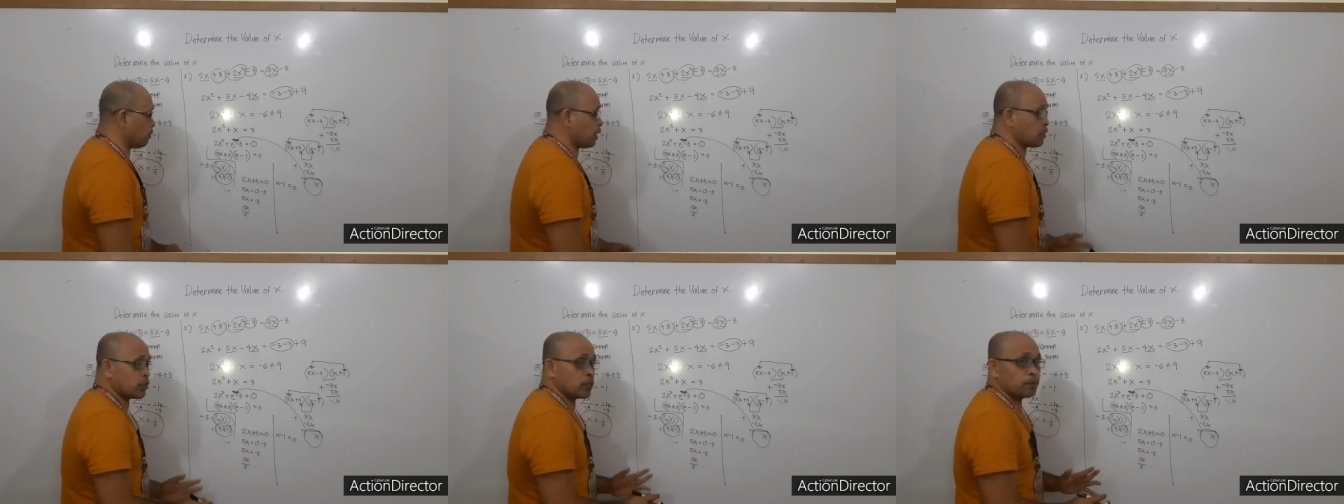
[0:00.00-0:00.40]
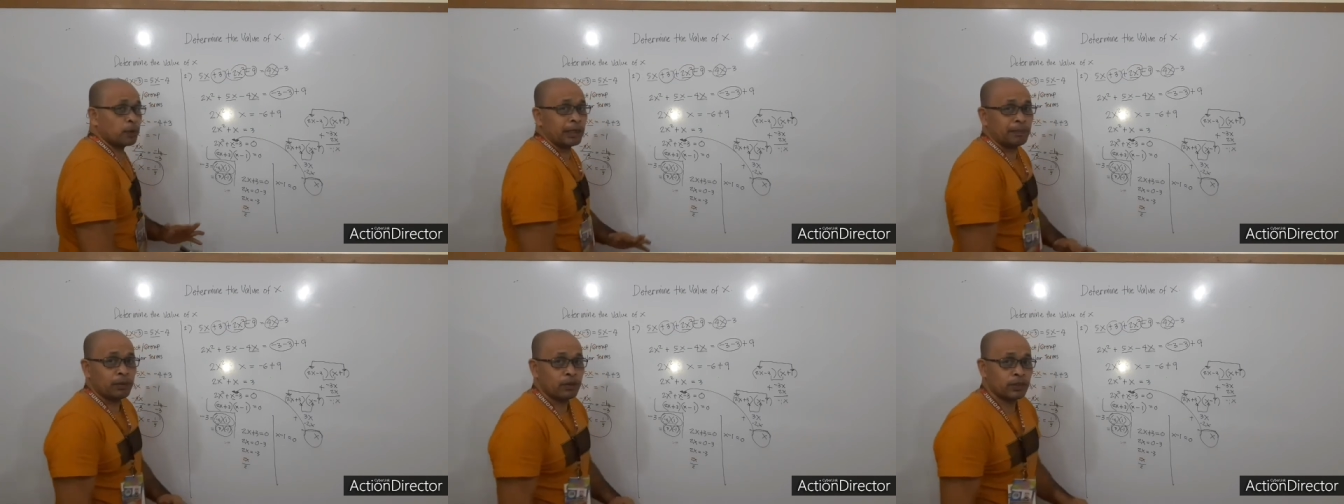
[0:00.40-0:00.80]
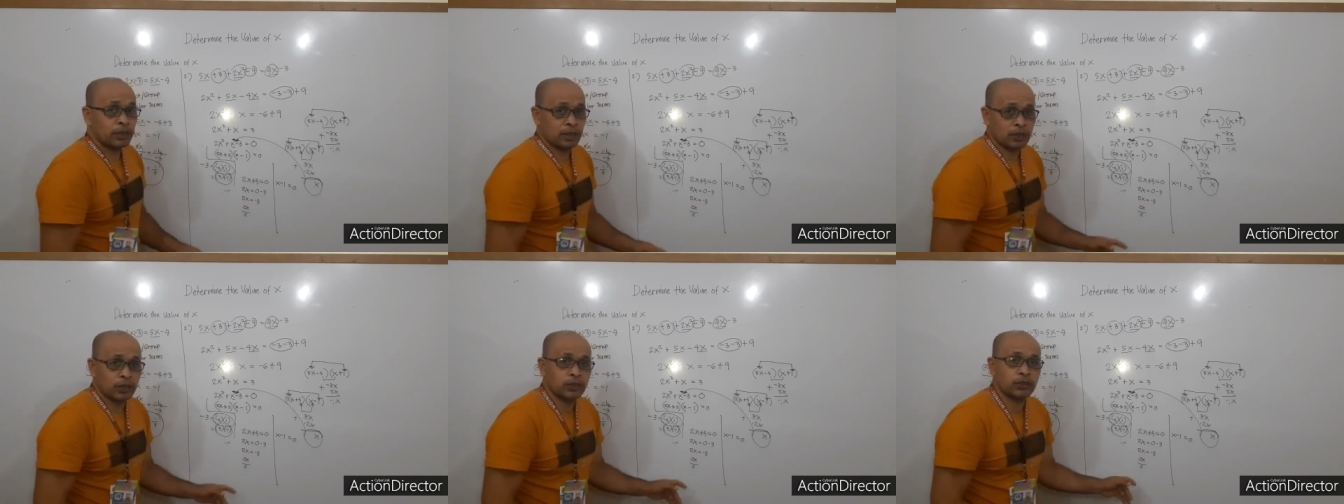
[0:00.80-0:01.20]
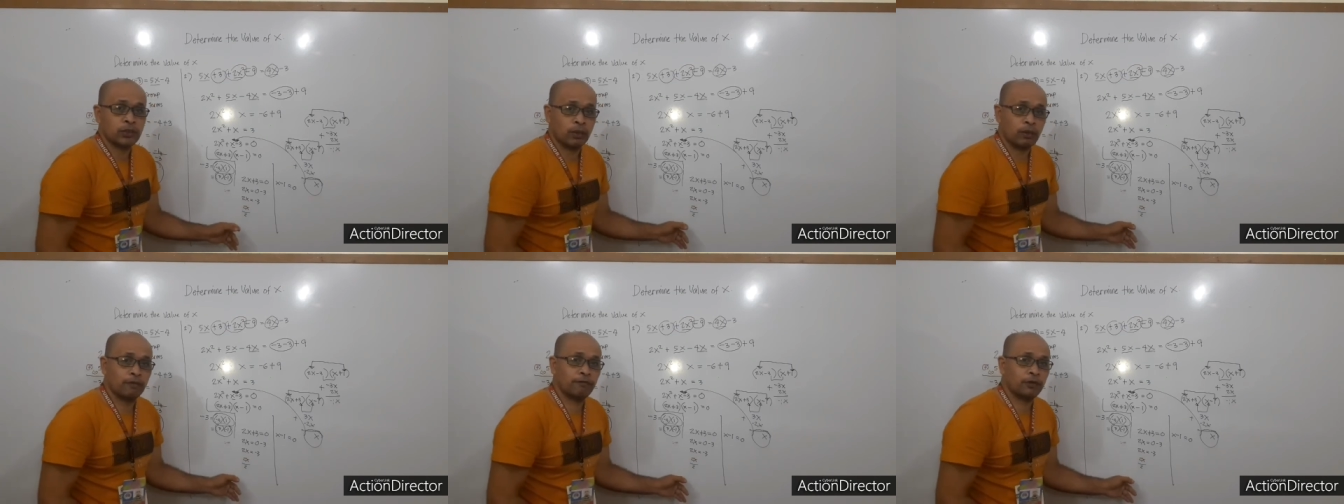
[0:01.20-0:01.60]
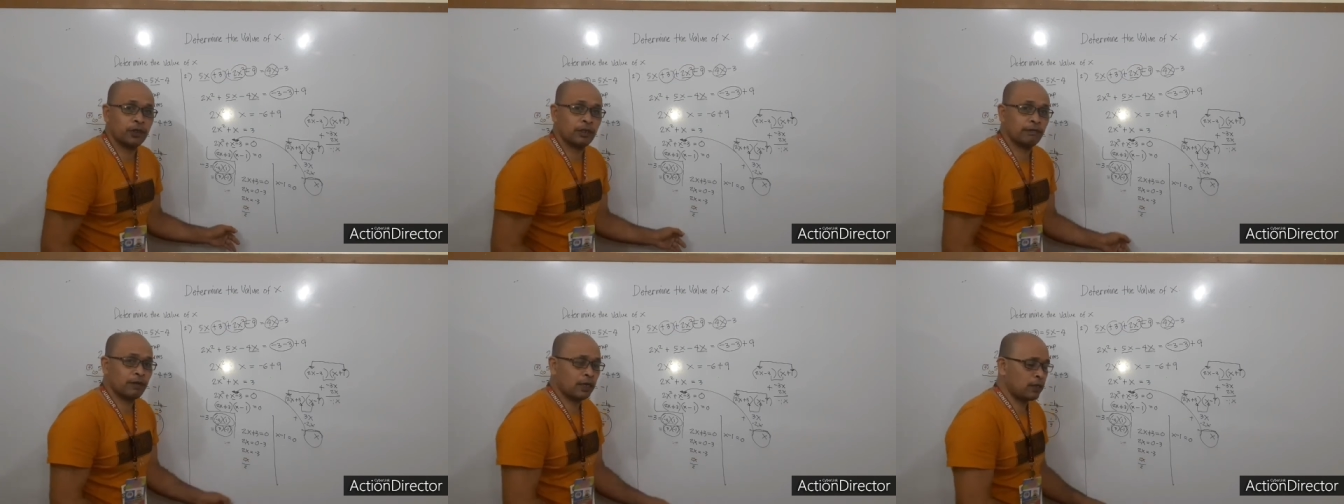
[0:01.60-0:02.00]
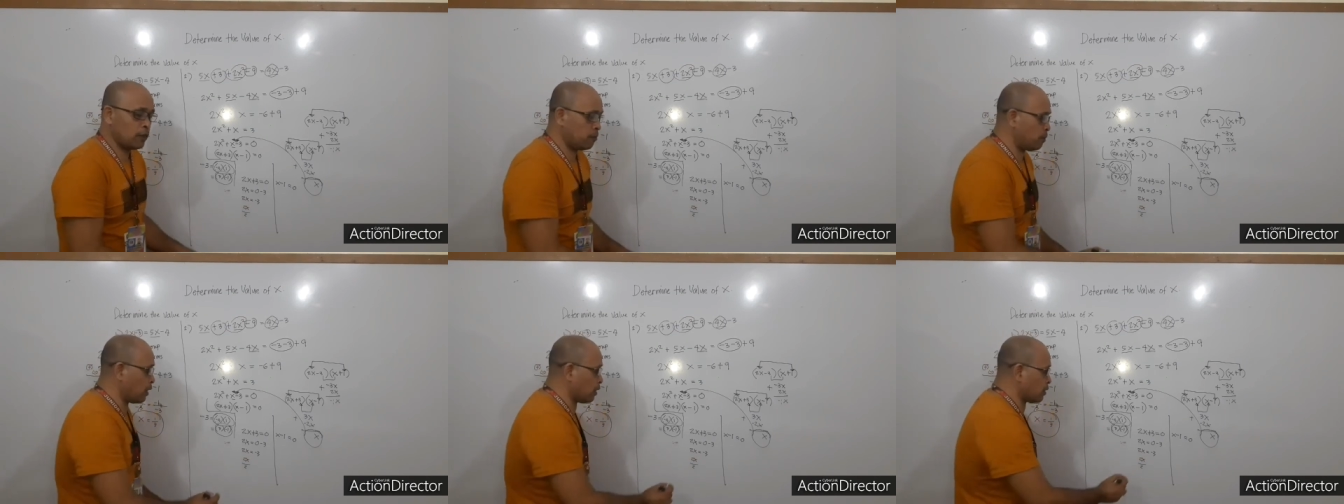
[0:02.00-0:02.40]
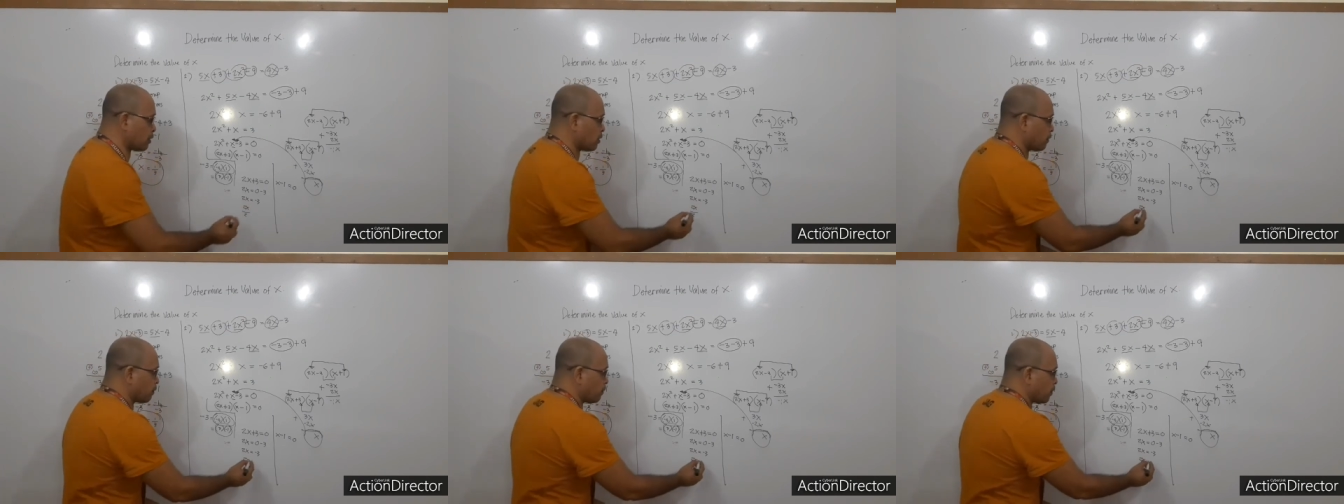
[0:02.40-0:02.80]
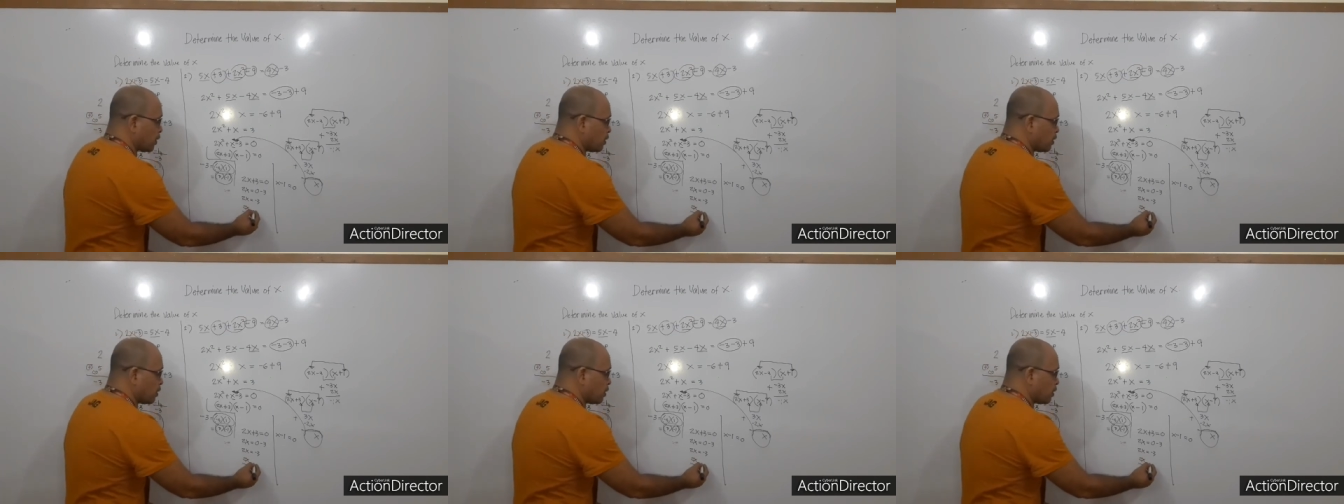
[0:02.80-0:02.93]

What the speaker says: because the purpose is to solve for the value of x.